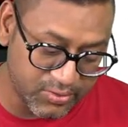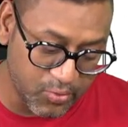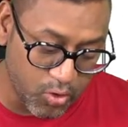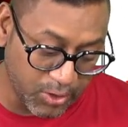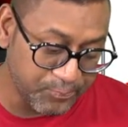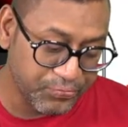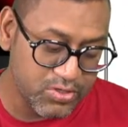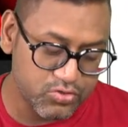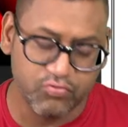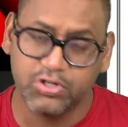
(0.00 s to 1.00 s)
Okay,
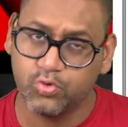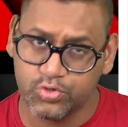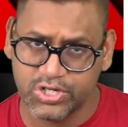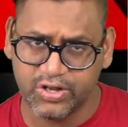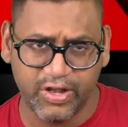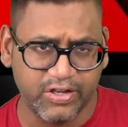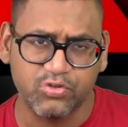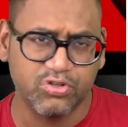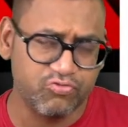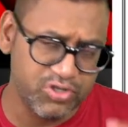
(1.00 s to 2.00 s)
so one question relating to the
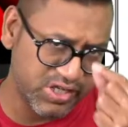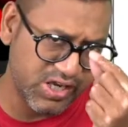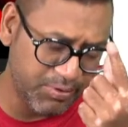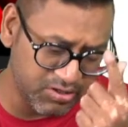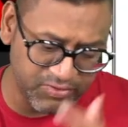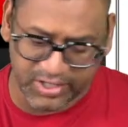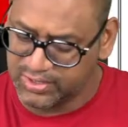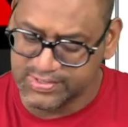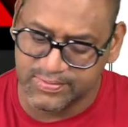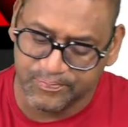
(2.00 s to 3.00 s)
working capital
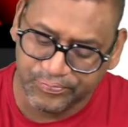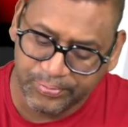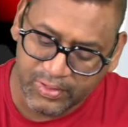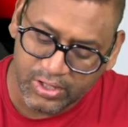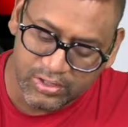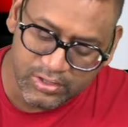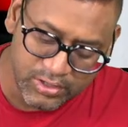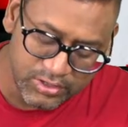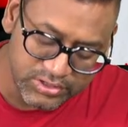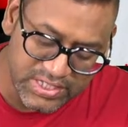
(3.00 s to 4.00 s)
finance.
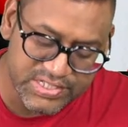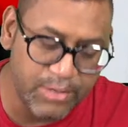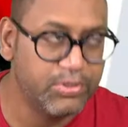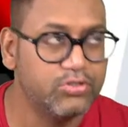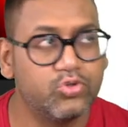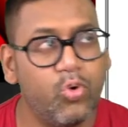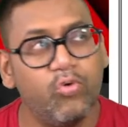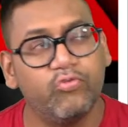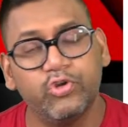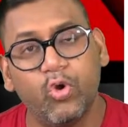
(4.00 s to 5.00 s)
This chapter, though
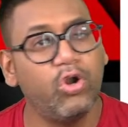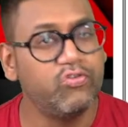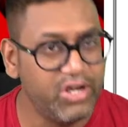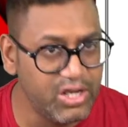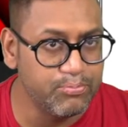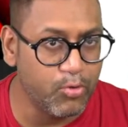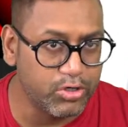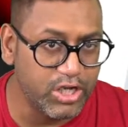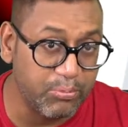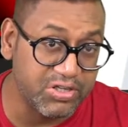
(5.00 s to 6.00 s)
not very
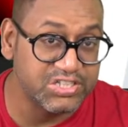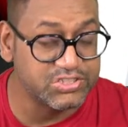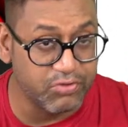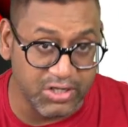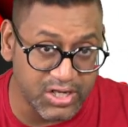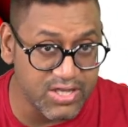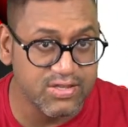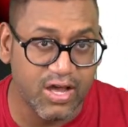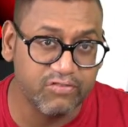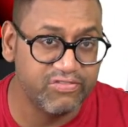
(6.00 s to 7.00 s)
important, but its fundas
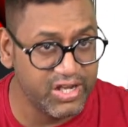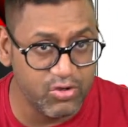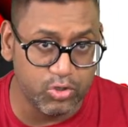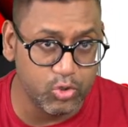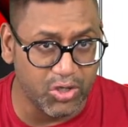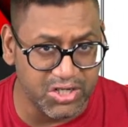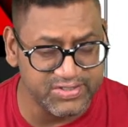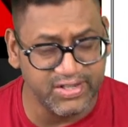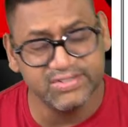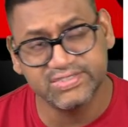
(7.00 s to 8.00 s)
are very good to
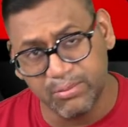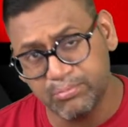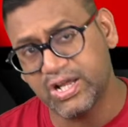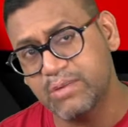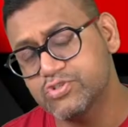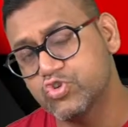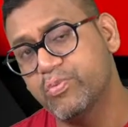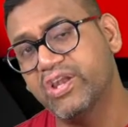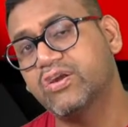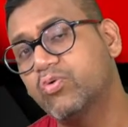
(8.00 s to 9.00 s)
understand. Sometimes you may
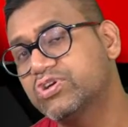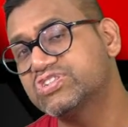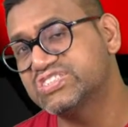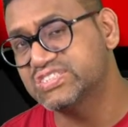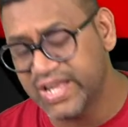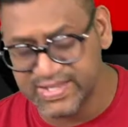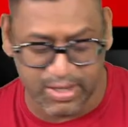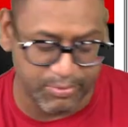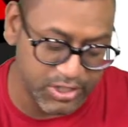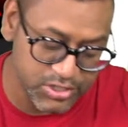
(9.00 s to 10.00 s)
encounter this in the
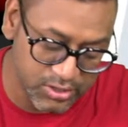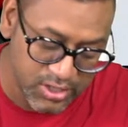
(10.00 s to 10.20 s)
examination.